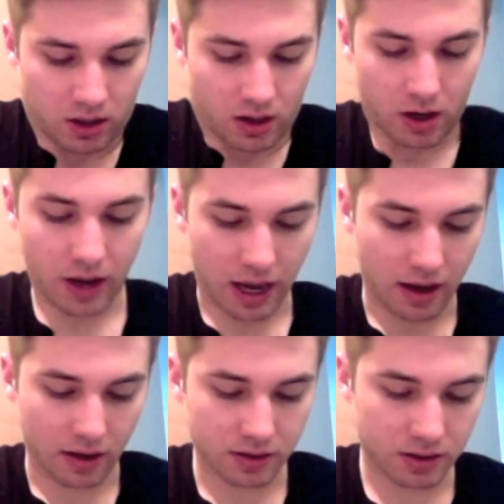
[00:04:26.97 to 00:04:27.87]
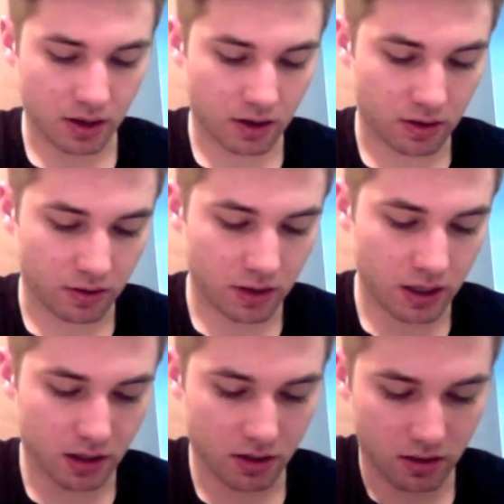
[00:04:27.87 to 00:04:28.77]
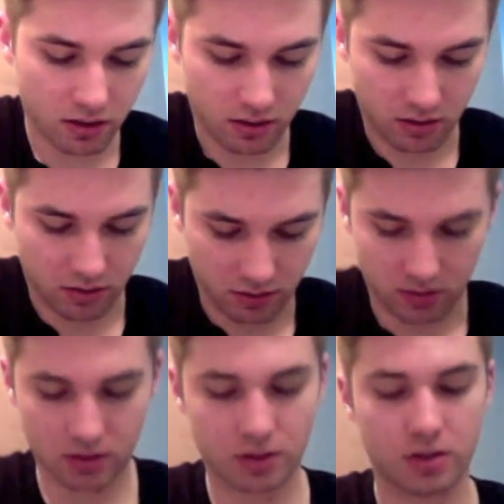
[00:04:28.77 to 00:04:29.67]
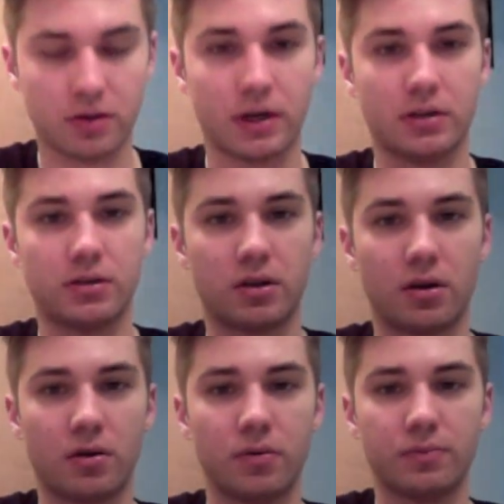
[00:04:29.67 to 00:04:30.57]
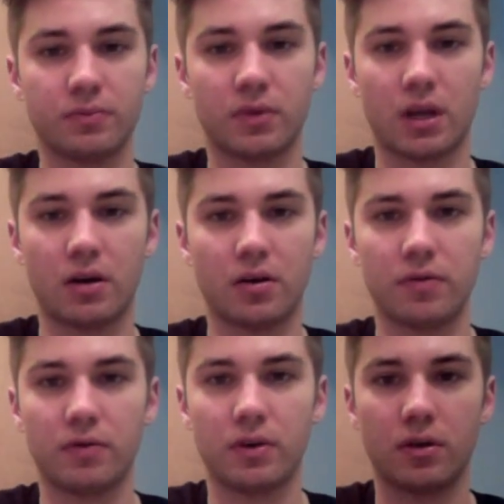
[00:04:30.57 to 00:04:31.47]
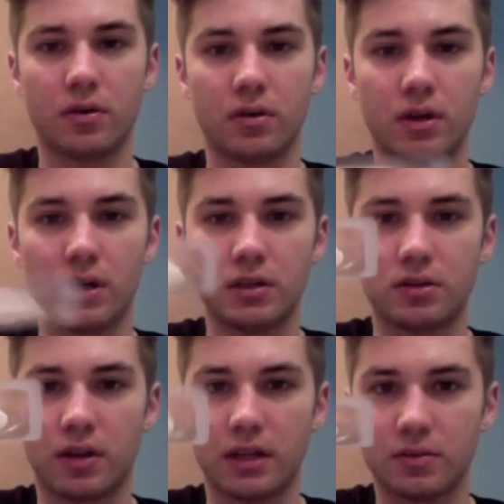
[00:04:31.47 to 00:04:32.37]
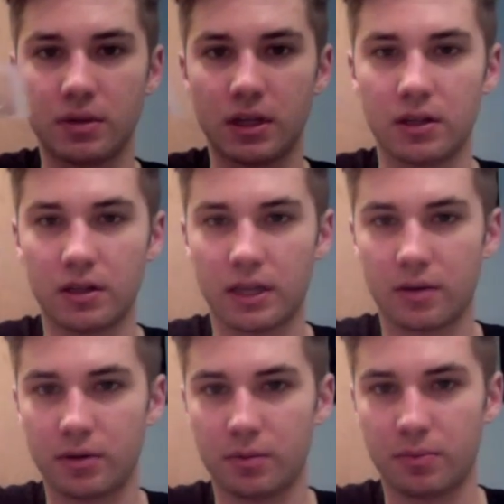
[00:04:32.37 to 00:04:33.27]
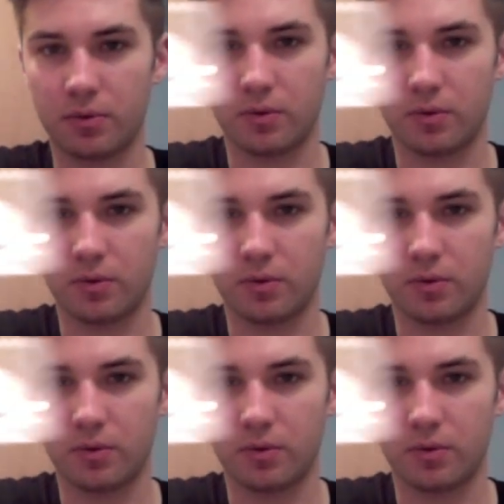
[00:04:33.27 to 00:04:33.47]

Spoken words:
Okay, so let's do it. So I don't know if you can. So that's what they look like when you pull